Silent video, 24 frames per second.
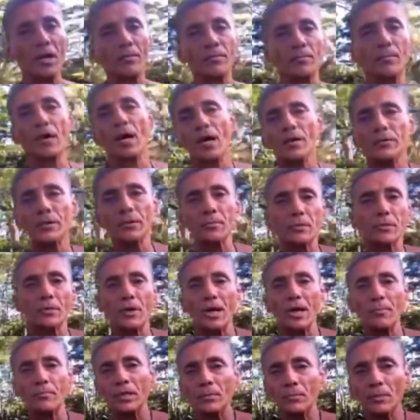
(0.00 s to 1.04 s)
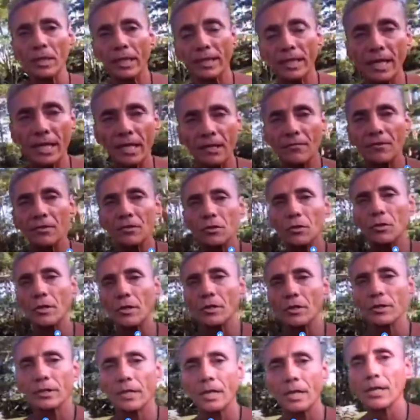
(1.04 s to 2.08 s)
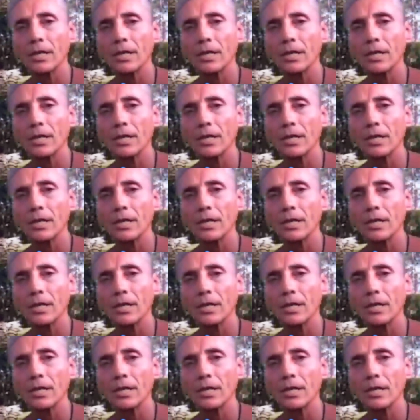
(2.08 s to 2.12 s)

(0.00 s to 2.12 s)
unsubscribe people. I can't even do it. Can't,